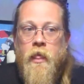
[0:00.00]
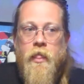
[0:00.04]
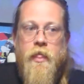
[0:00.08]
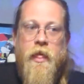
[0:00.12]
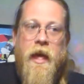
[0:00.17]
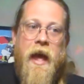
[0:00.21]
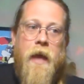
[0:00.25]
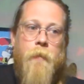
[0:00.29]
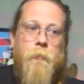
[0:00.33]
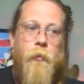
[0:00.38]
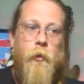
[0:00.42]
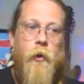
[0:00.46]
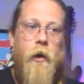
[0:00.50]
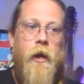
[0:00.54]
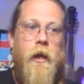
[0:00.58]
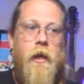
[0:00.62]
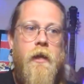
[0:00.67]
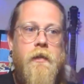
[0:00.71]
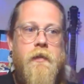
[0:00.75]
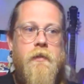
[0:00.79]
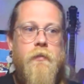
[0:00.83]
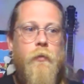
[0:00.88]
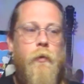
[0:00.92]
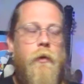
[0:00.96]
that
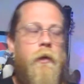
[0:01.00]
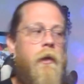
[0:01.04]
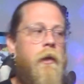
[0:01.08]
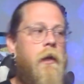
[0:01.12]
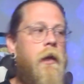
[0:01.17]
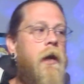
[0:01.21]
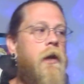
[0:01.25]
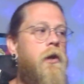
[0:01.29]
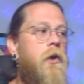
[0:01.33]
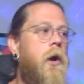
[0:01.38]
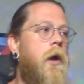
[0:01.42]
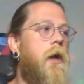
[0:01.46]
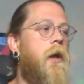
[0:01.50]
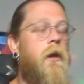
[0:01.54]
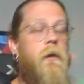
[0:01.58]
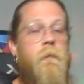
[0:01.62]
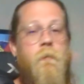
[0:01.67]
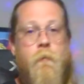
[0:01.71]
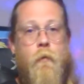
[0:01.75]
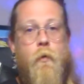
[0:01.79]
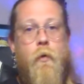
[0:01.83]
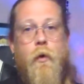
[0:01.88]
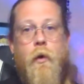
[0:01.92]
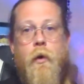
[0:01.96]
price when I know I can
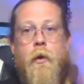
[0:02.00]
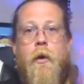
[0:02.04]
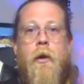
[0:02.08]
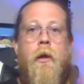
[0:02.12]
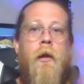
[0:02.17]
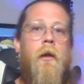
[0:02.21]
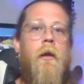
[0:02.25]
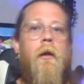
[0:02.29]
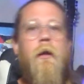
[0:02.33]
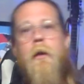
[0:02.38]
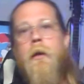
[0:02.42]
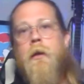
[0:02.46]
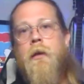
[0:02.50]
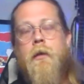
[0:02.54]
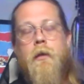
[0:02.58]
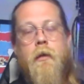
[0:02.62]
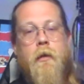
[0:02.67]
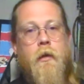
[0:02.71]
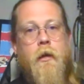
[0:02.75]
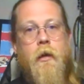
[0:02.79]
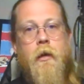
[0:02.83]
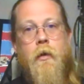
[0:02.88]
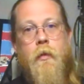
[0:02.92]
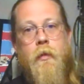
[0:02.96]
afford,
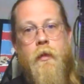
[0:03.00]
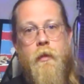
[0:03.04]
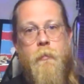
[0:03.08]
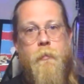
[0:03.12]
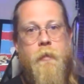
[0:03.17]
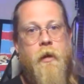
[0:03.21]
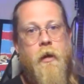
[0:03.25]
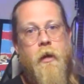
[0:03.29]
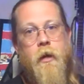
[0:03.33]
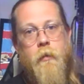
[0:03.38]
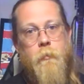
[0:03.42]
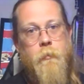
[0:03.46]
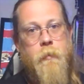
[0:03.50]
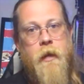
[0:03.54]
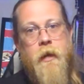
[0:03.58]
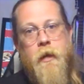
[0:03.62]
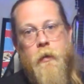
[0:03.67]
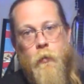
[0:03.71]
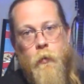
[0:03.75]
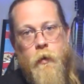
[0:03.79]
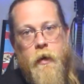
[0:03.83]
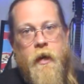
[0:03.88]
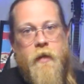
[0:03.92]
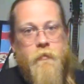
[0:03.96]
you know, the American
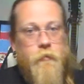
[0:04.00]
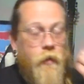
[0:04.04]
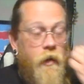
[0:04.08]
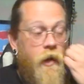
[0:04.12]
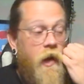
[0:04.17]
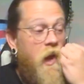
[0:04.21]
made whatever.